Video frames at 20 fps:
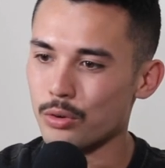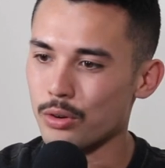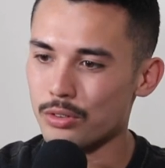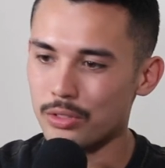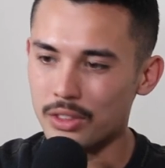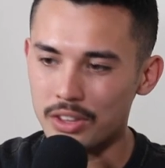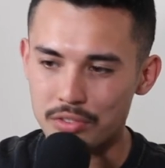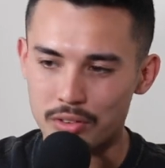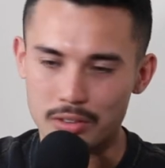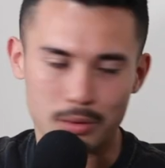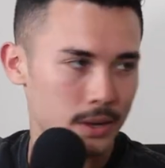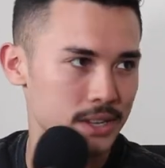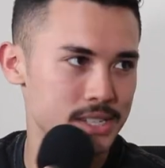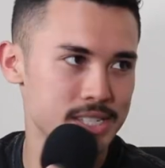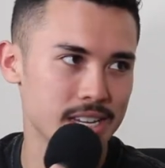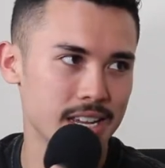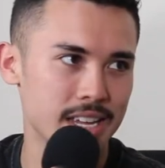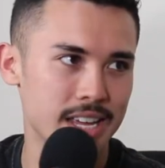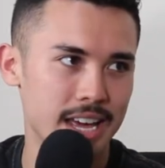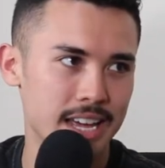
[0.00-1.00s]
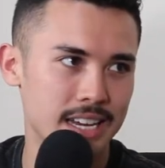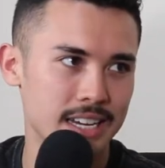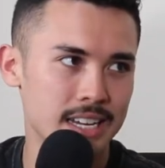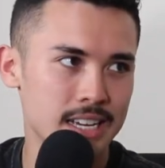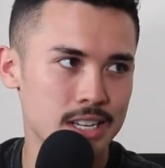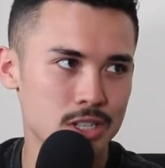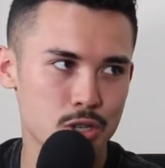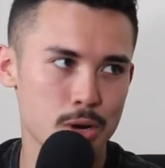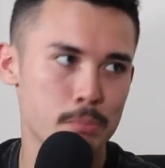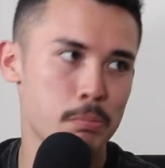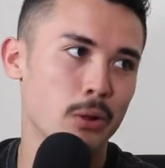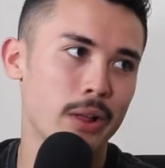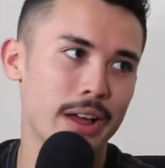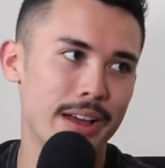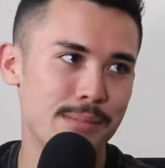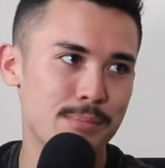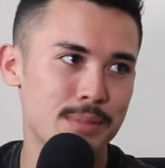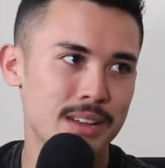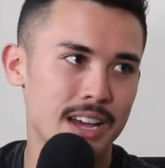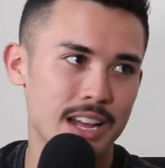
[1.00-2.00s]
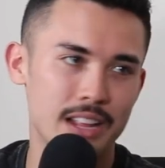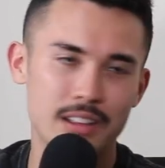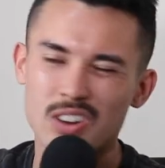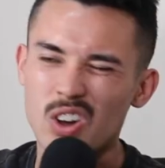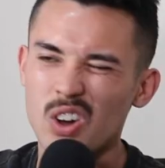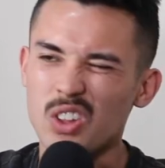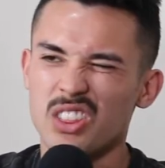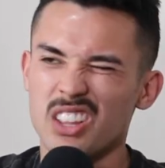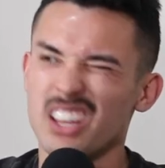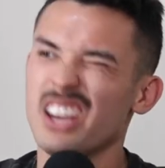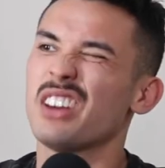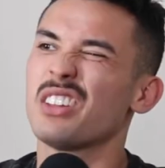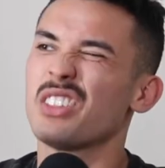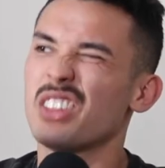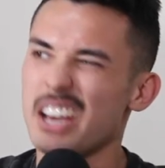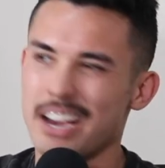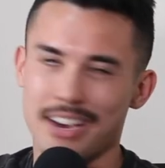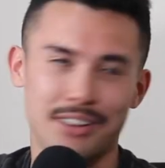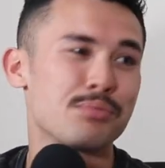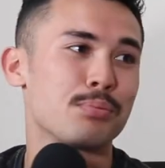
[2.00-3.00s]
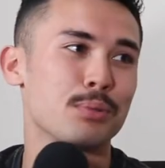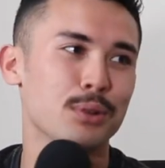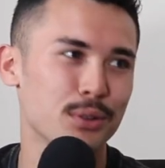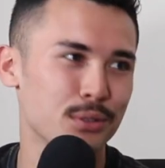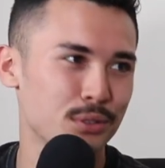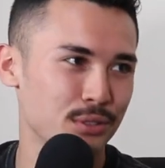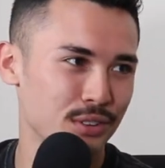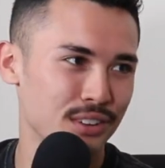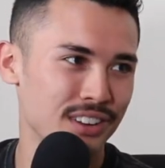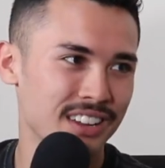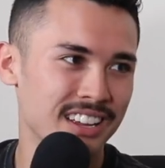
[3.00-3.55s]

or listen to S C N, Triple M, yep. and you've got the the experts.